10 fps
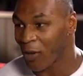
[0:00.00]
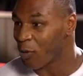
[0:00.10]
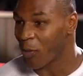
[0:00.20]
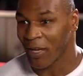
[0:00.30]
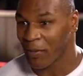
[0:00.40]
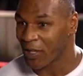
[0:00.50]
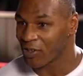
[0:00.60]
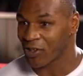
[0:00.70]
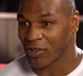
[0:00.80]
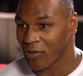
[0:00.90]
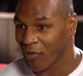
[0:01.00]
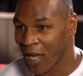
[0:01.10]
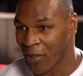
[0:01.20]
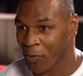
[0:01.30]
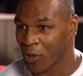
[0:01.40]
But I don't know why everybody just
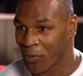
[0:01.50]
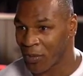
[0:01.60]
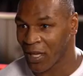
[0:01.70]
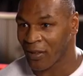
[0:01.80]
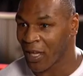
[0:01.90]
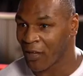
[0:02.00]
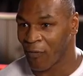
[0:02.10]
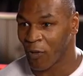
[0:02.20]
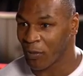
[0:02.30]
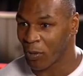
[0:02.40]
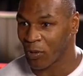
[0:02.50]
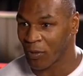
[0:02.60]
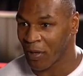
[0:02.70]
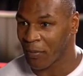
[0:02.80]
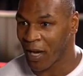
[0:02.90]
grasps onto me. It's not a phony
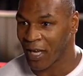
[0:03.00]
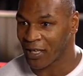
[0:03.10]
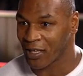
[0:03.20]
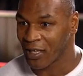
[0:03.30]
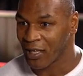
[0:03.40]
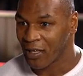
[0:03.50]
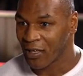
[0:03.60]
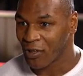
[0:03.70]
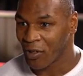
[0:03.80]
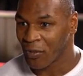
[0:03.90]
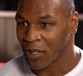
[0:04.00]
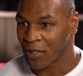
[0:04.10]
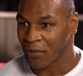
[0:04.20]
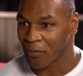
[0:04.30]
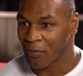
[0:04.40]
bone in my body. You know
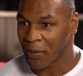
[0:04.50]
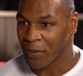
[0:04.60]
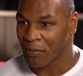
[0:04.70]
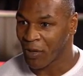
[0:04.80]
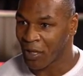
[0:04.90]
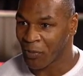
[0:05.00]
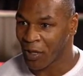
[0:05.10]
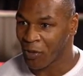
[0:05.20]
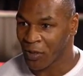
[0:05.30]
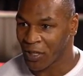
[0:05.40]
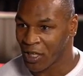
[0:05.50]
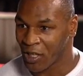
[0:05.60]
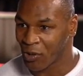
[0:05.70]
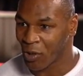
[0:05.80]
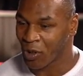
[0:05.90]
what I mean? Maybe probably when I don't want
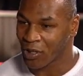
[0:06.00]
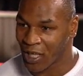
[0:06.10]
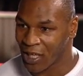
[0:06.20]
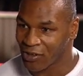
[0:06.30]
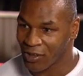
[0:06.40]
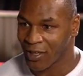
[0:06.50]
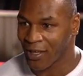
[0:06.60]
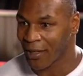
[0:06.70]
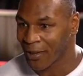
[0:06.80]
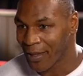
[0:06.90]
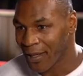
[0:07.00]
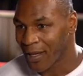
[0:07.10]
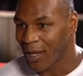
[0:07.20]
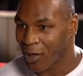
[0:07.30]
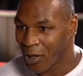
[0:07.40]
to get into an altercation, then
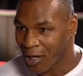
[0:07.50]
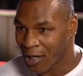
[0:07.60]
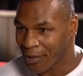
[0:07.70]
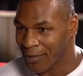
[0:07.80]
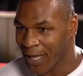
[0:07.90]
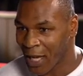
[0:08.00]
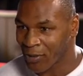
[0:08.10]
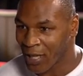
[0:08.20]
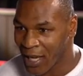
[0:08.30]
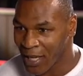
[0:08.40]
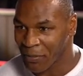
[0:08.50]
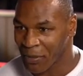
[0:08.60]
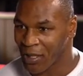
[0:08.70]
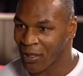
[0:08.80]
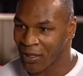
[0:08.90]
I'll
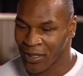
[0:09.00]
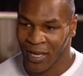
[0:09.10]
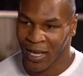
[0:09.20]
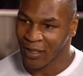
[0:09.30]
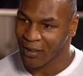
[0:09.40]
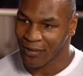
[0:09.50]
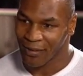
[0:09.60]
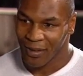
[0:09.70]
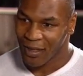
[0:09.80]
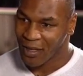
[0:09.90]
cow-tie. But other than that,